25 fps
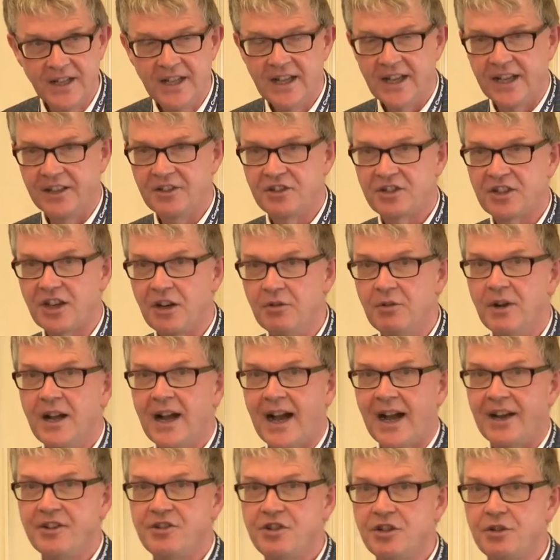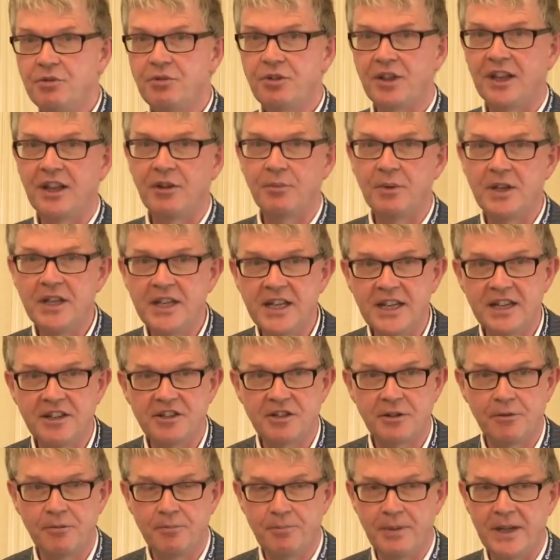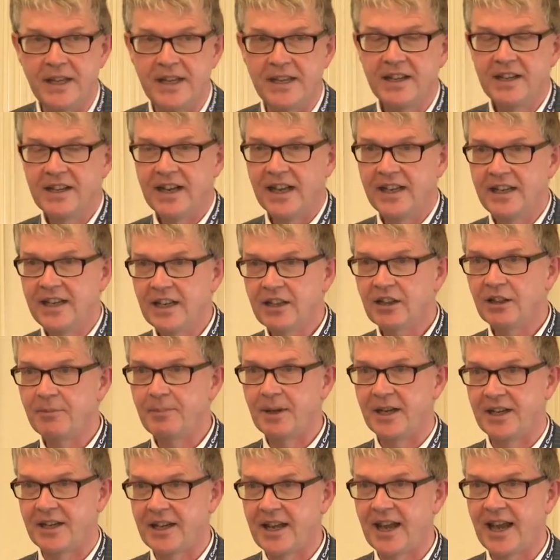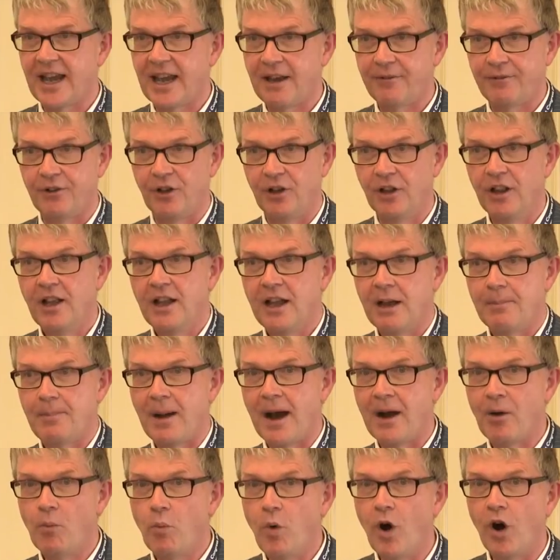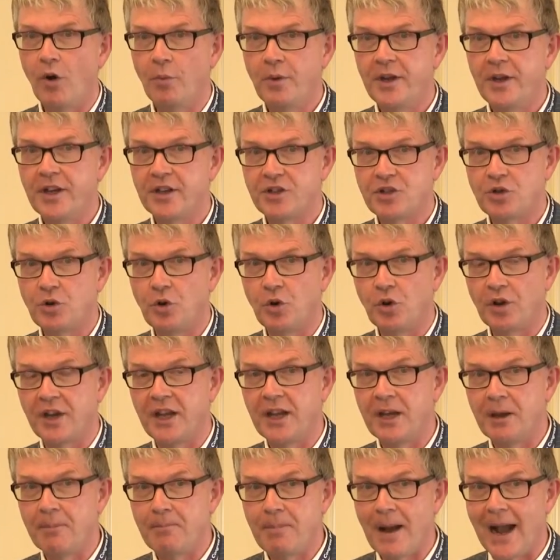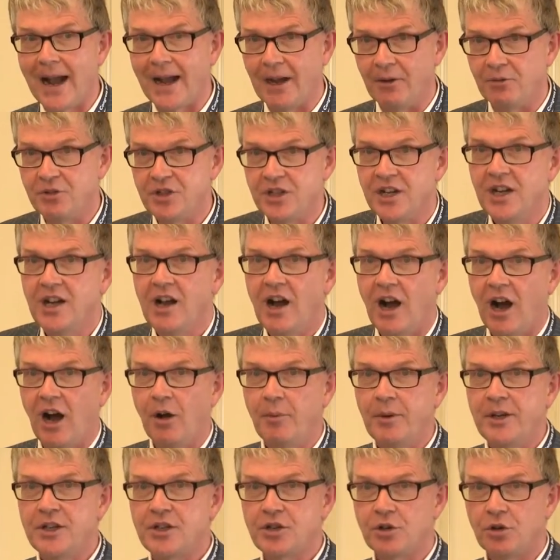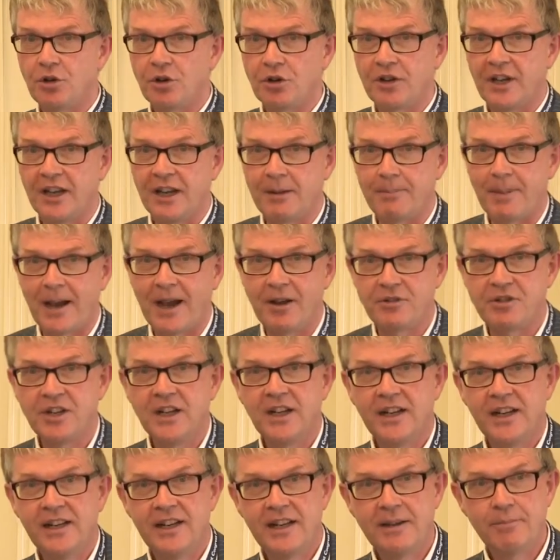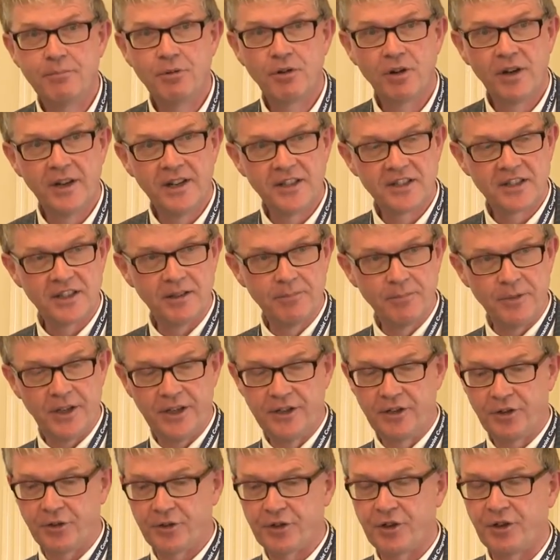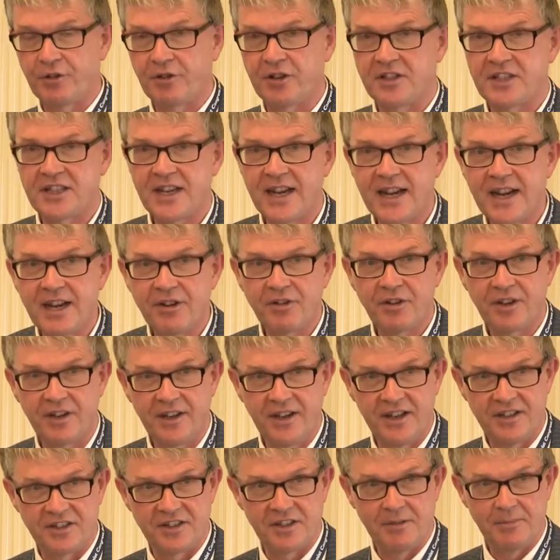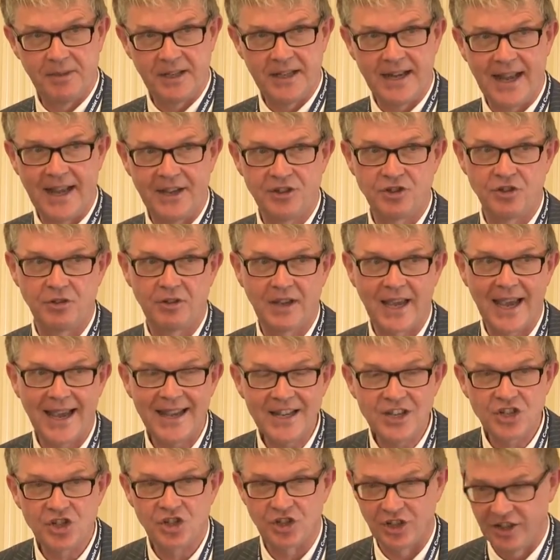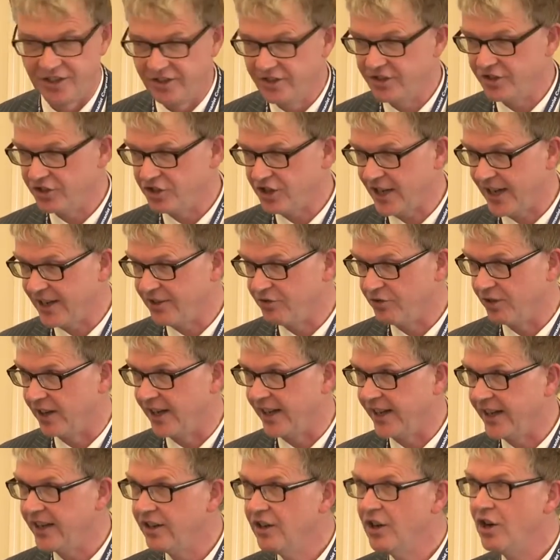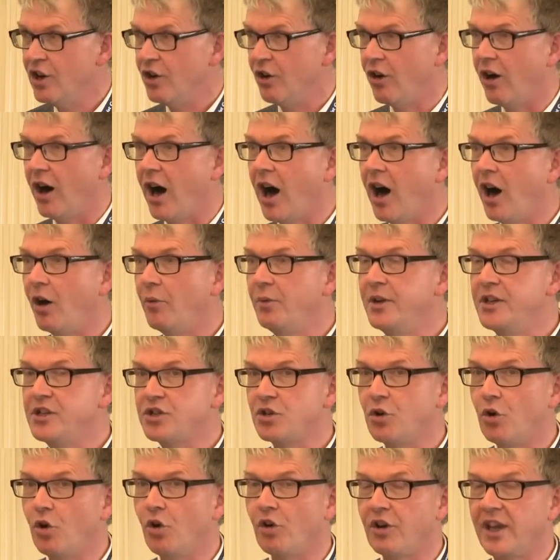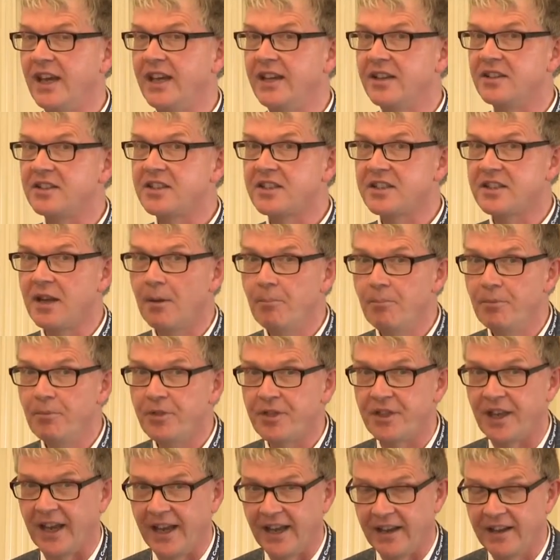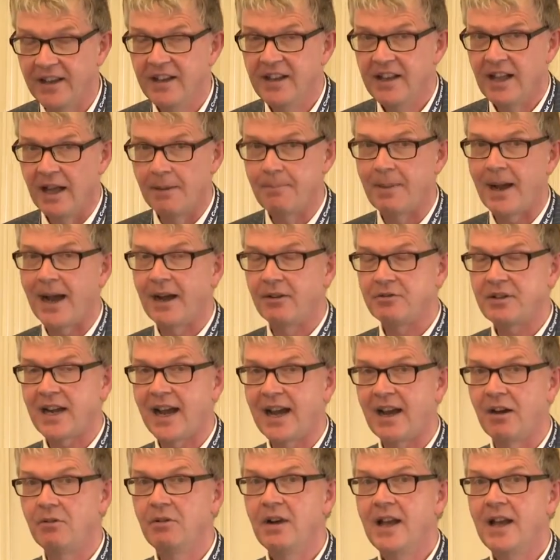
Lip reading: And so I do think we need to be a little bit careful about what we are talking about. Are we talking about liberalism and authoritarianism in education generally, or are we talking something about how